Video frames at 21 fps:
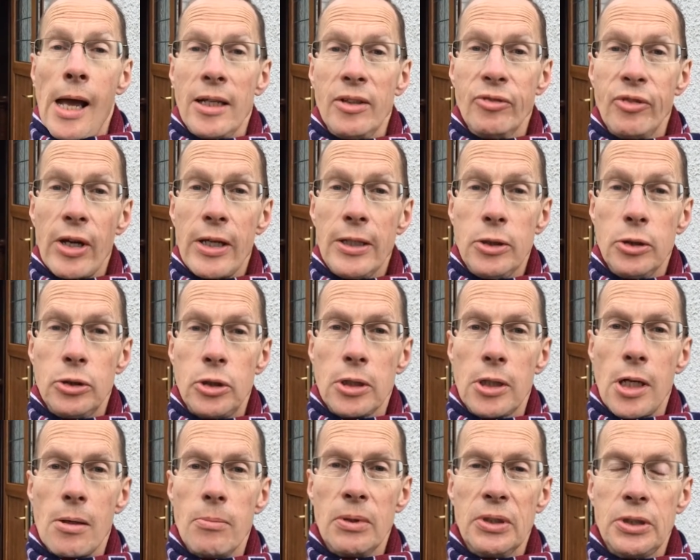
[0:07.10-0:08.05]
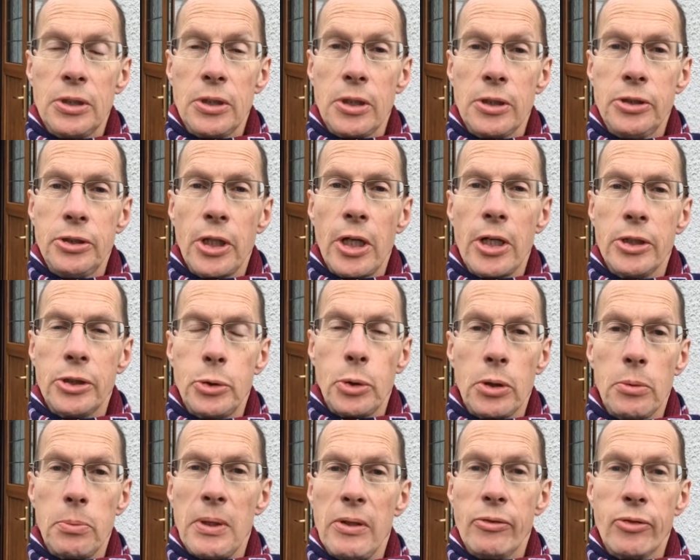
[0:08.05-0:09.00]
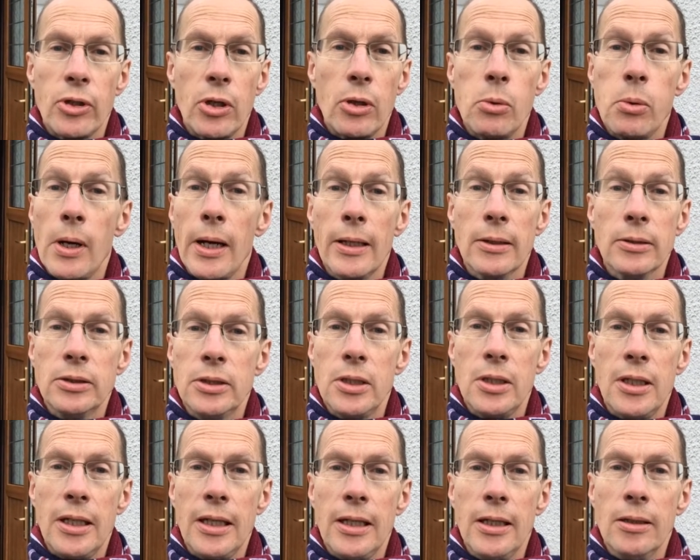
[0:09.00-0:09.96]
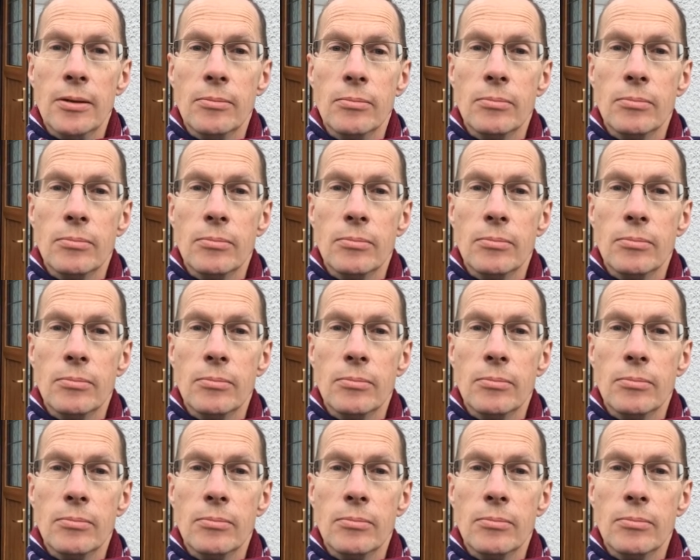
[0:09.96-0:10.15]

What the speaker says: invite you to come into the church with me for a while today.